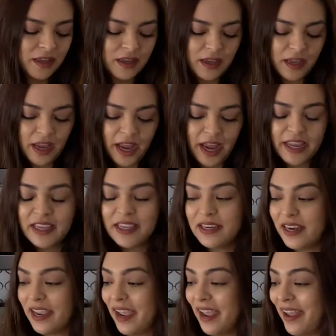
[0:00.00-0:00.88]
I
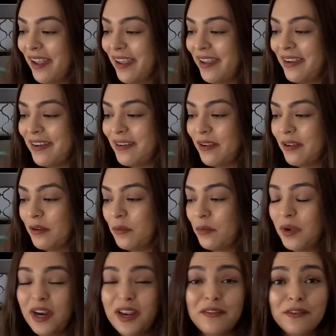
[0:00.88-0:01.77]
can add
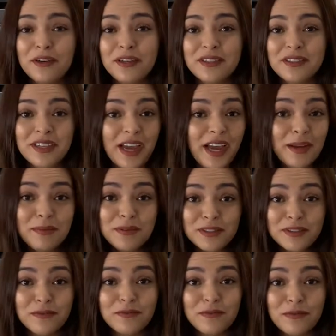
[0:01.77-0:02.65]
whatever types
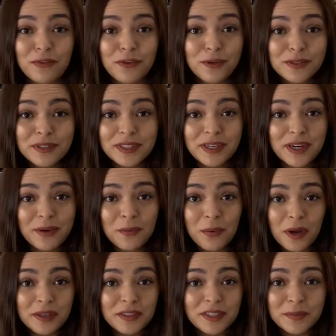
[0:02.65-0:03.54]
of fruits that I
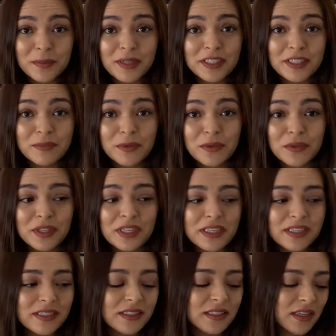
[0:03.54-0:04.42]
want to my
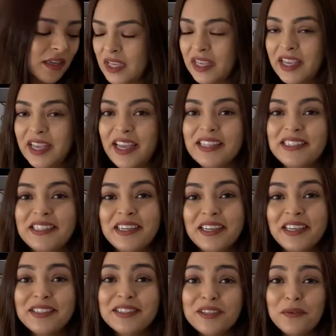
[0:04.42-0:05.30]
smoothies. It's an
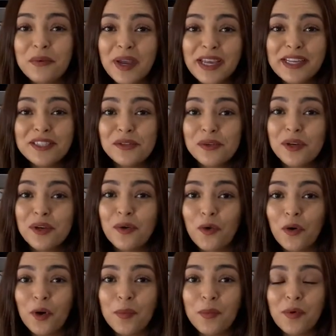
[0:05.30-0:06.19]
easy way to
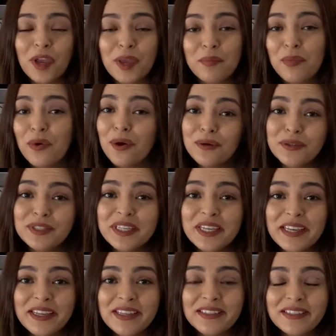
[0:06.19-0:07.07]
incorporate
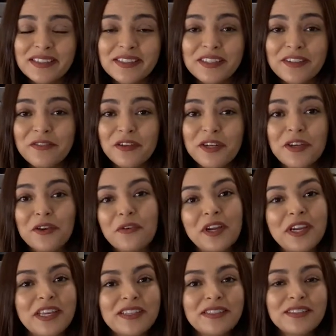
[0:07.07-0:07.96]
proteins and different
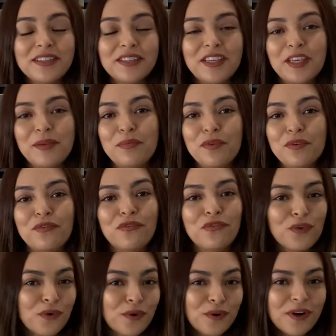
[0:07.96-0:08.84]
ingredients to keep you
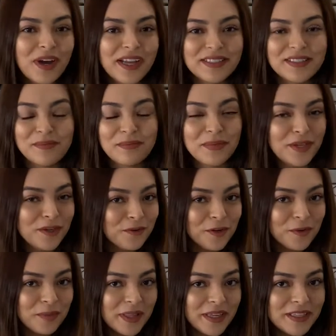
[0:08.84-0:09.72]
full as a meal
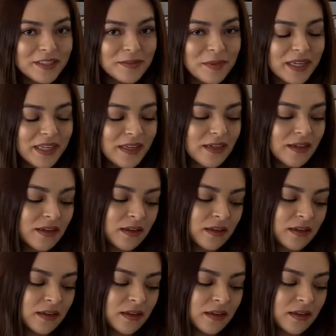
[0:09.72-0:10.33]
replacement.